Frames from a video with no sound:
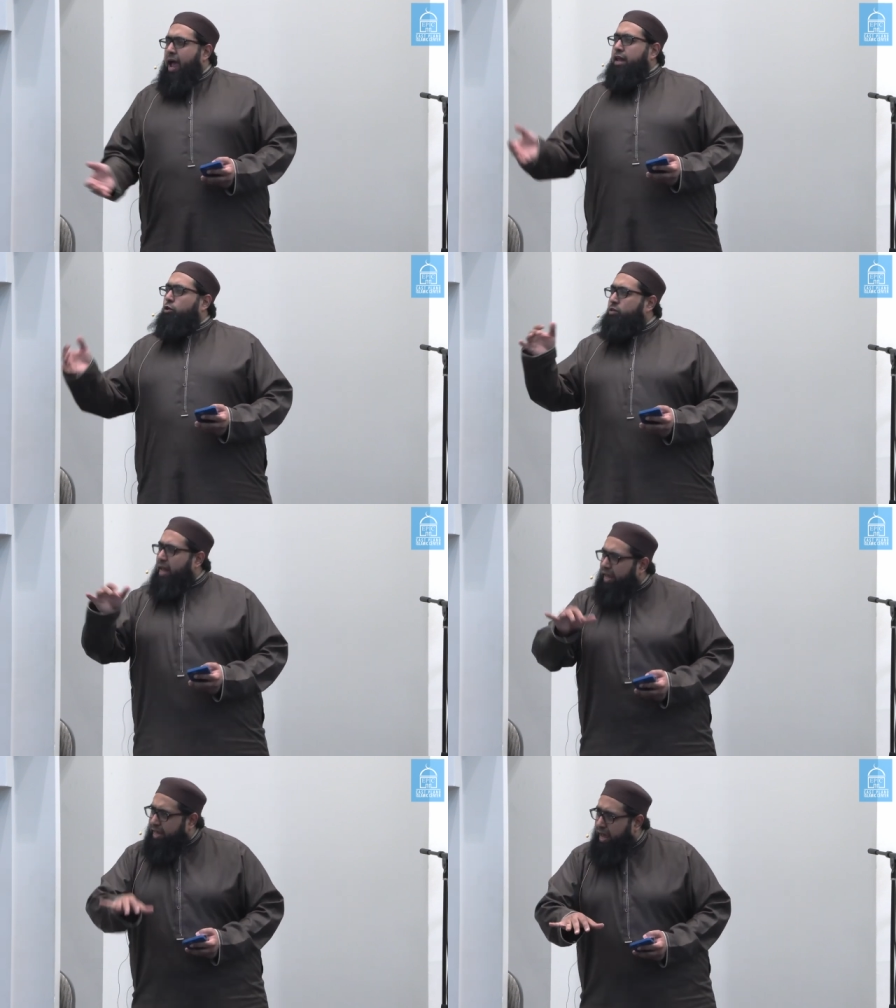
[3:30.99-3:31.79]
and you
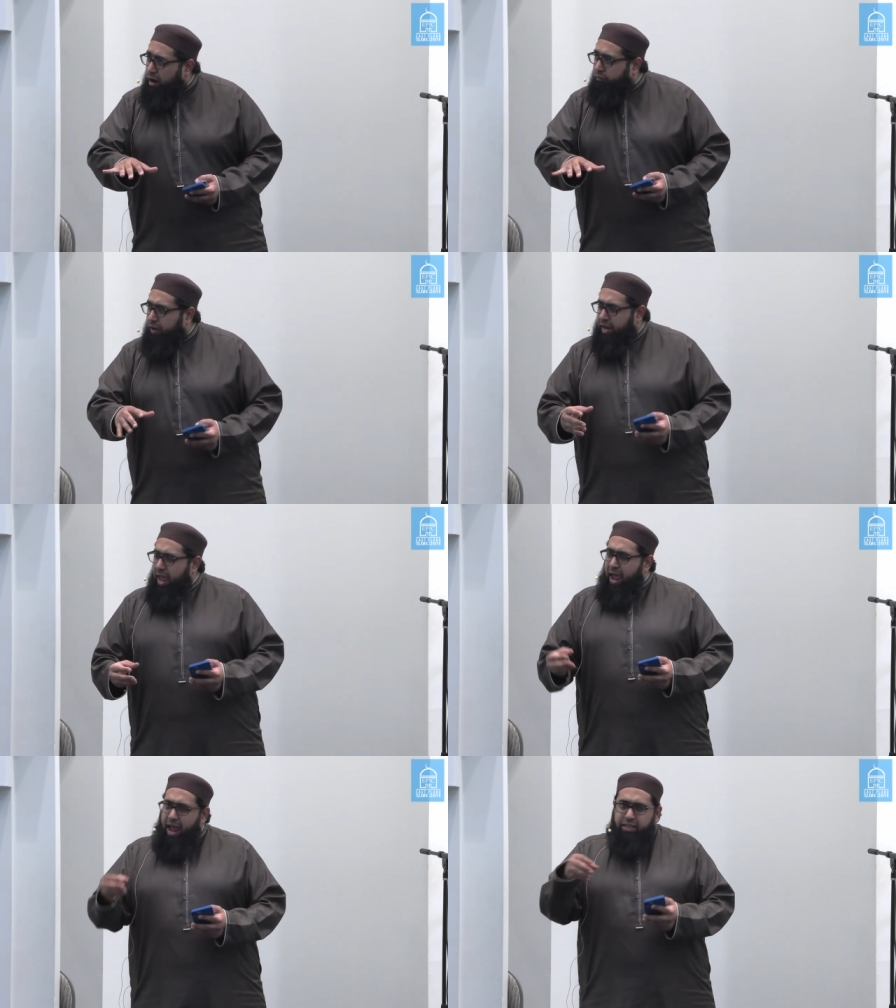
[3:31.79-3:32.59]
take care of
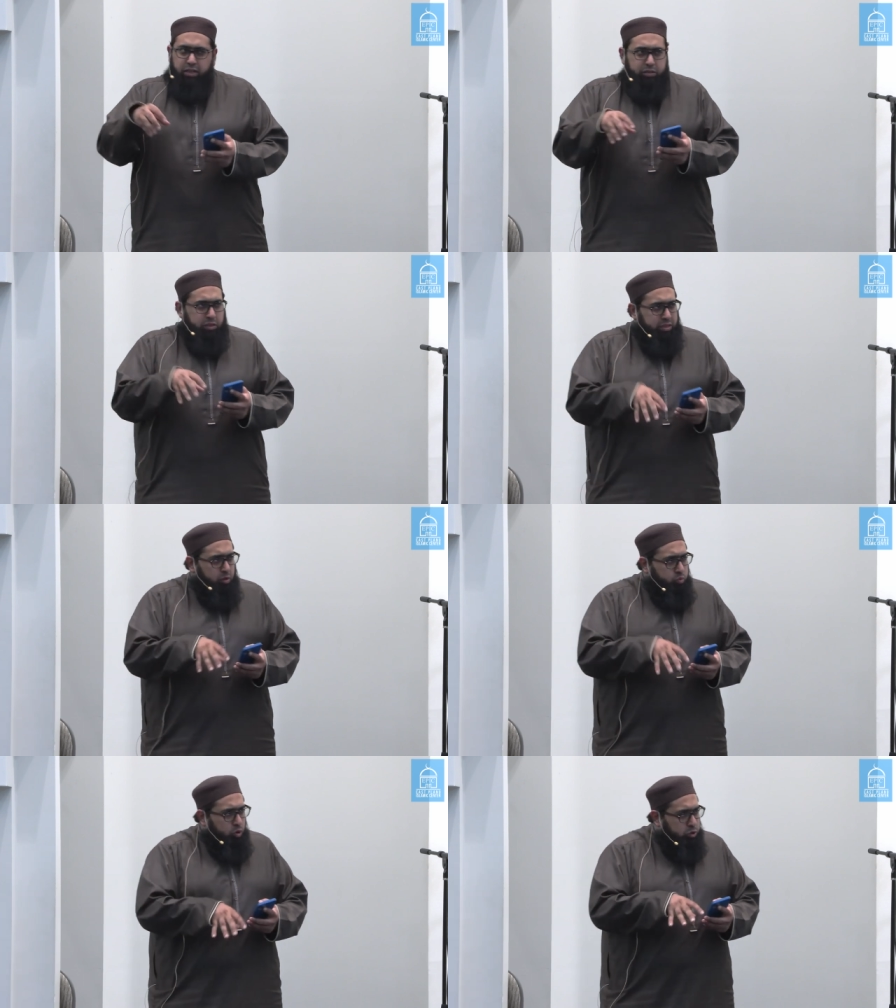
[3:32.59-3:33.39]
it and the,
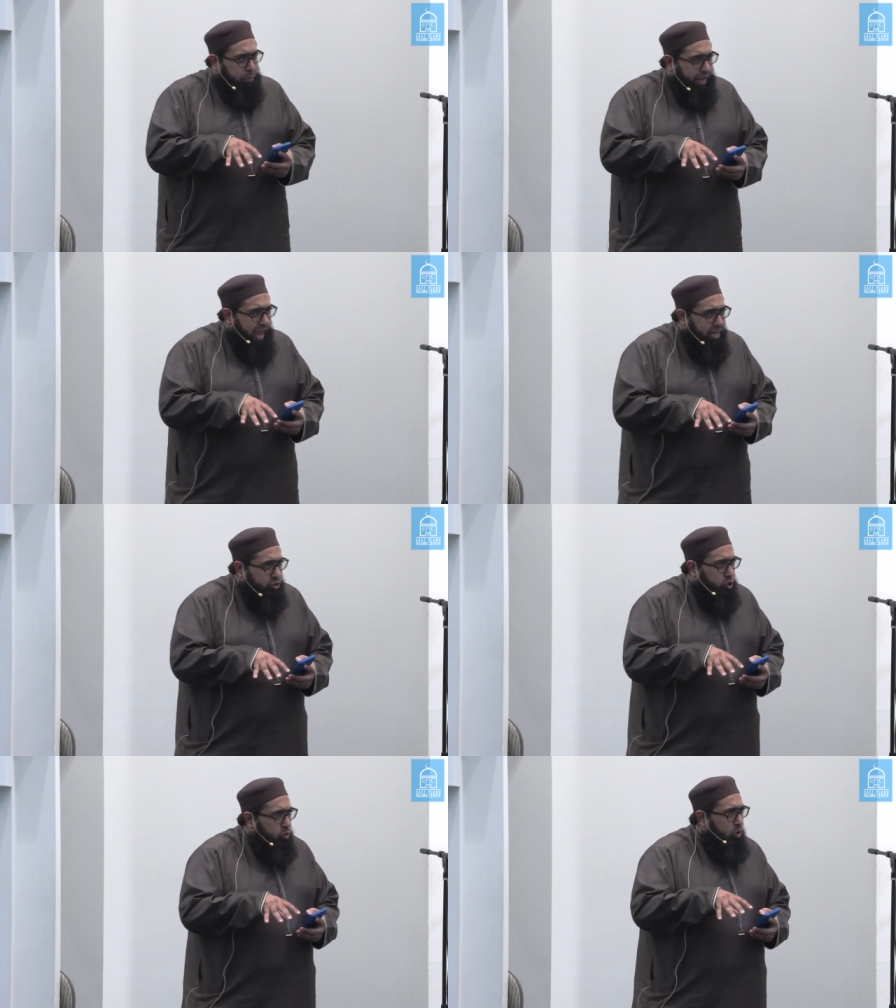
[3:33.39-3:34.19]
the roots
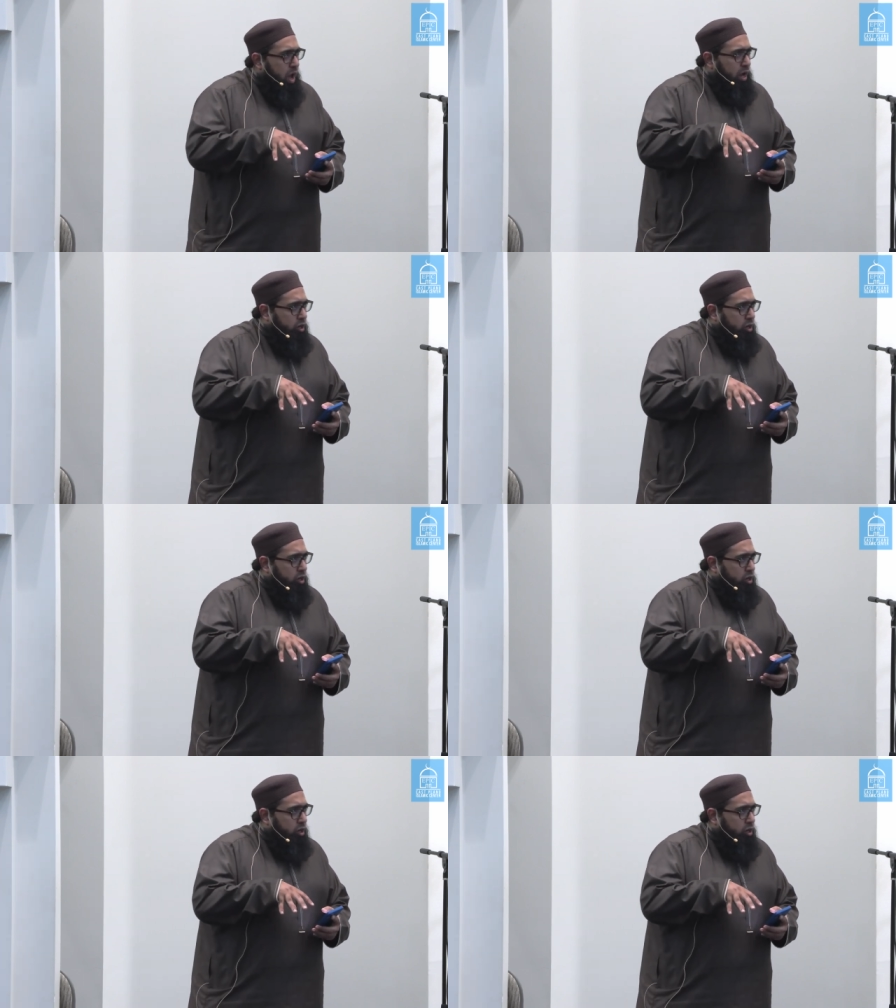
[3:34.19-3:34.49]
begin to